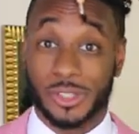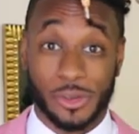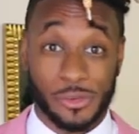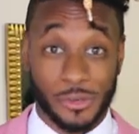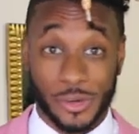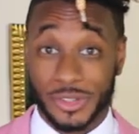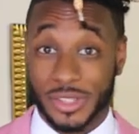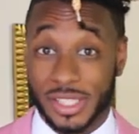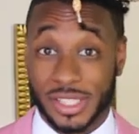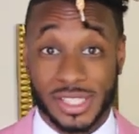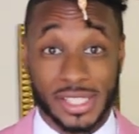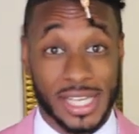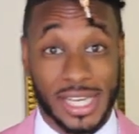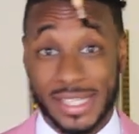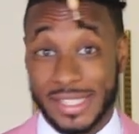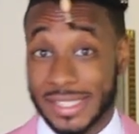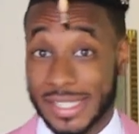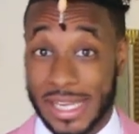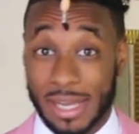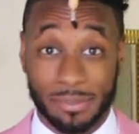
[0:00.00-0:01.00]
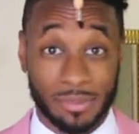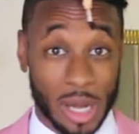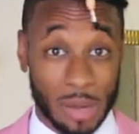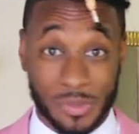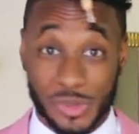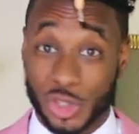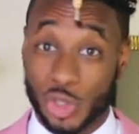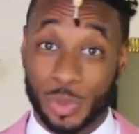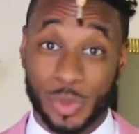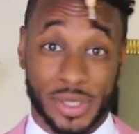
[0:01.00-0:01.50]
So first I just got to say I'm,
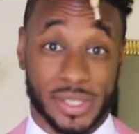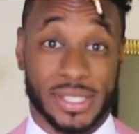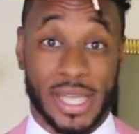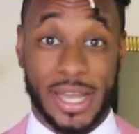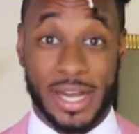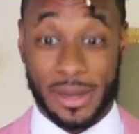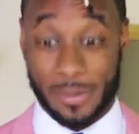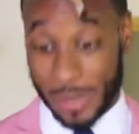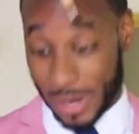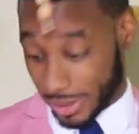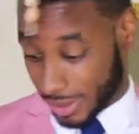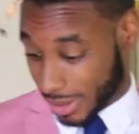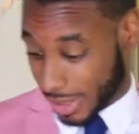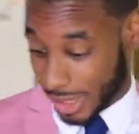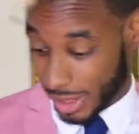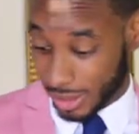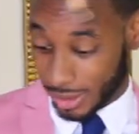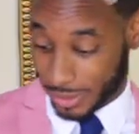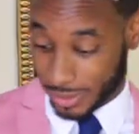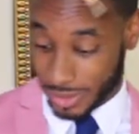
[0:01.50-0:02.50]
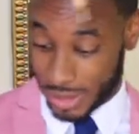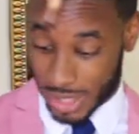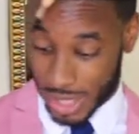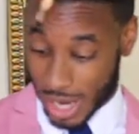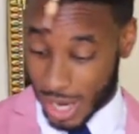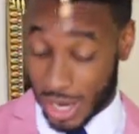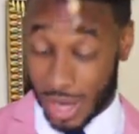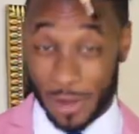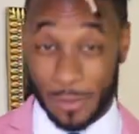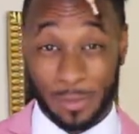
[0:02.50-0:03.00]
I'm super excited about the color.
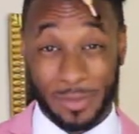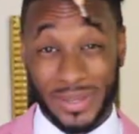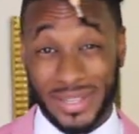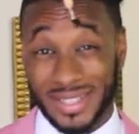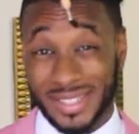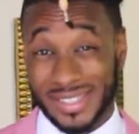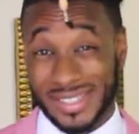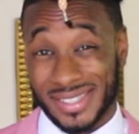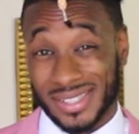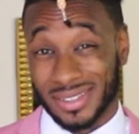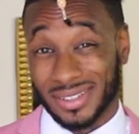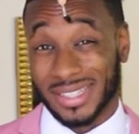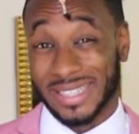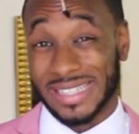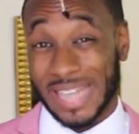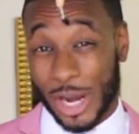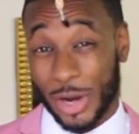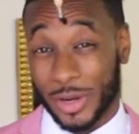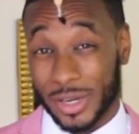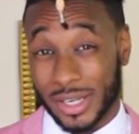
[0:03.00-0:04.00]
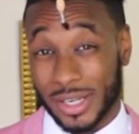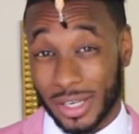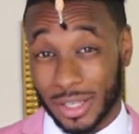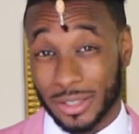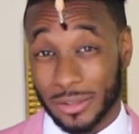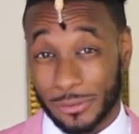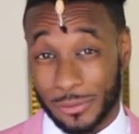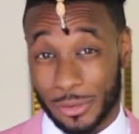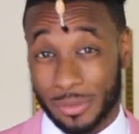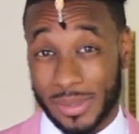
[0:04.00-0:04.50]
Um, pink is still a daring
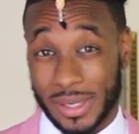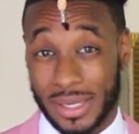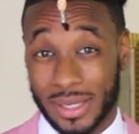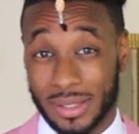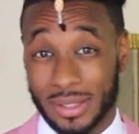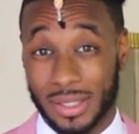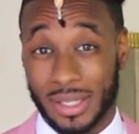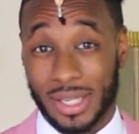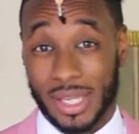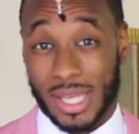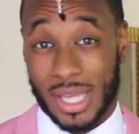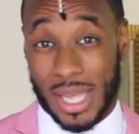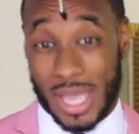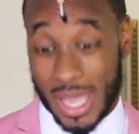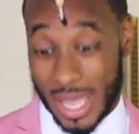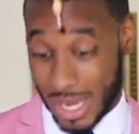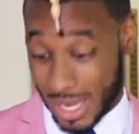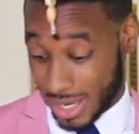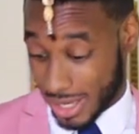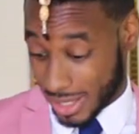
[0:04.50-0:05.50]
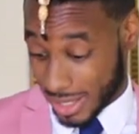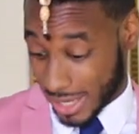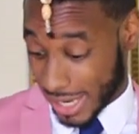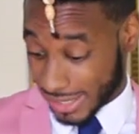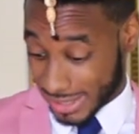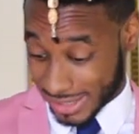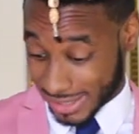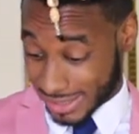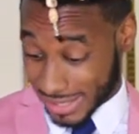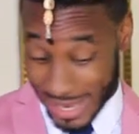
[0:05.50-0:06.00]
color for men, and
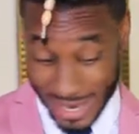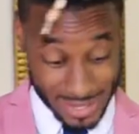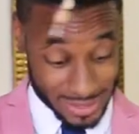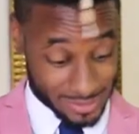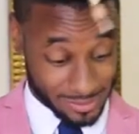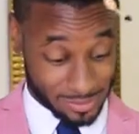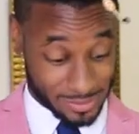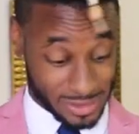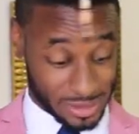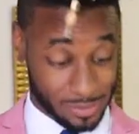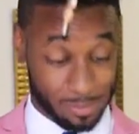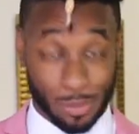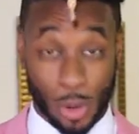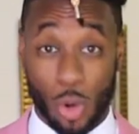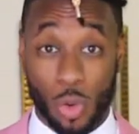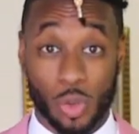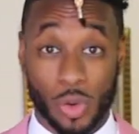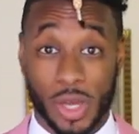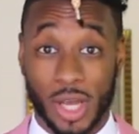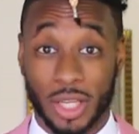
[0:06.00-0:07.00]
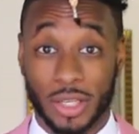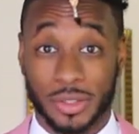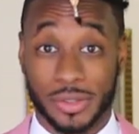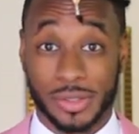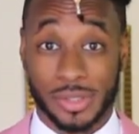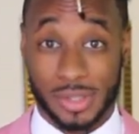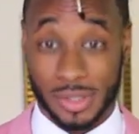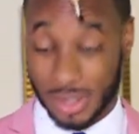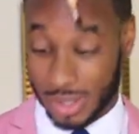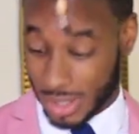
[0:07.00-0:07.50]
I just like just bold
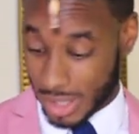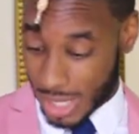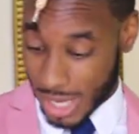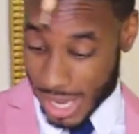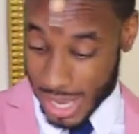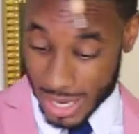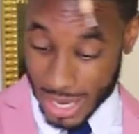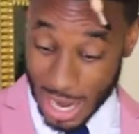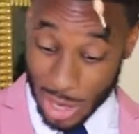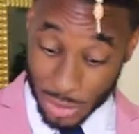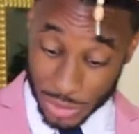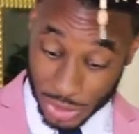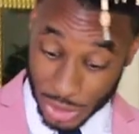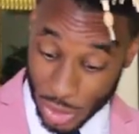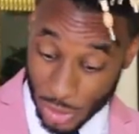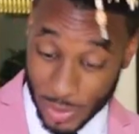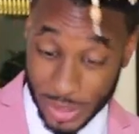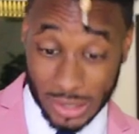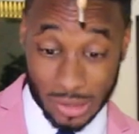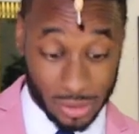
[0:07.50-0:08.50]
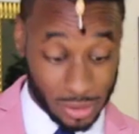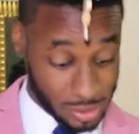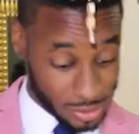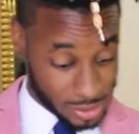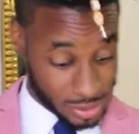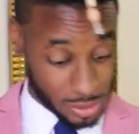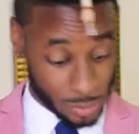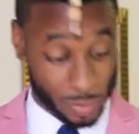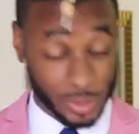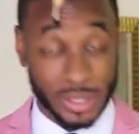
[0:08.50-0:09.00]
colors. And also it
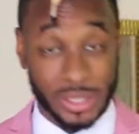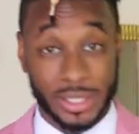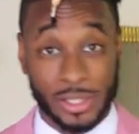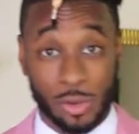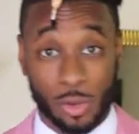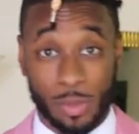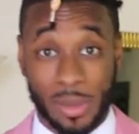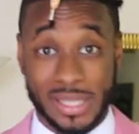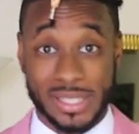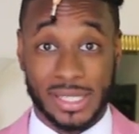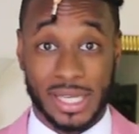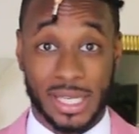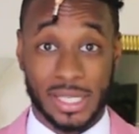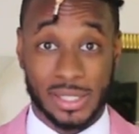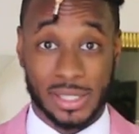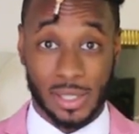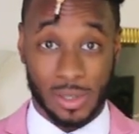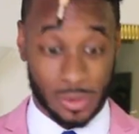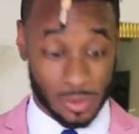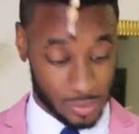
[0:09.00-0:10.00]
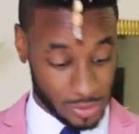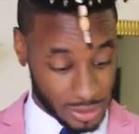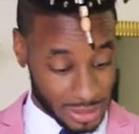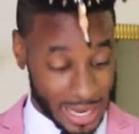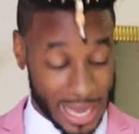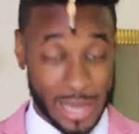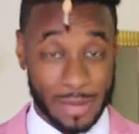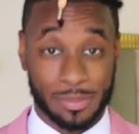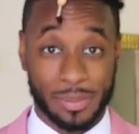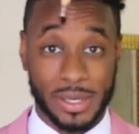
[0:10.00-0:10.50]
looks really good with my skin tone, the
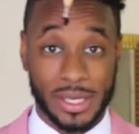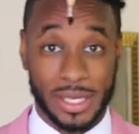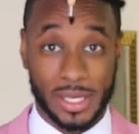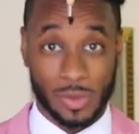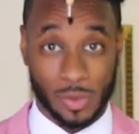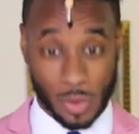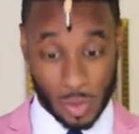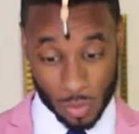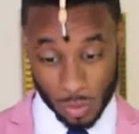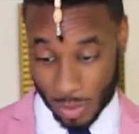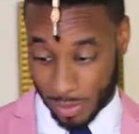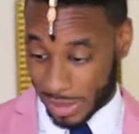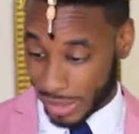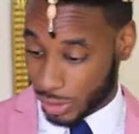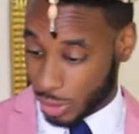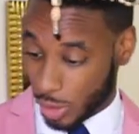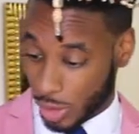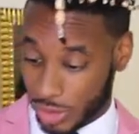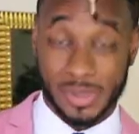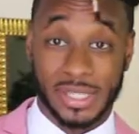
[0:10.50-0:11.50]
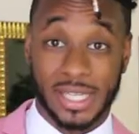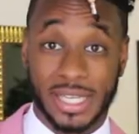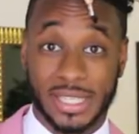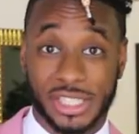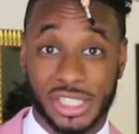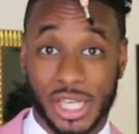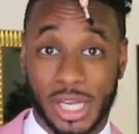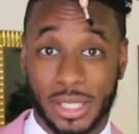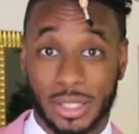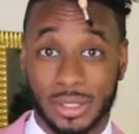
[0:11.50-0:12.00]
light pink with my dark skin
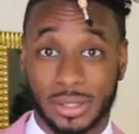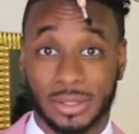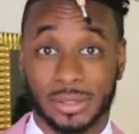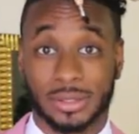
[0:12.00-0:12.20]
shade.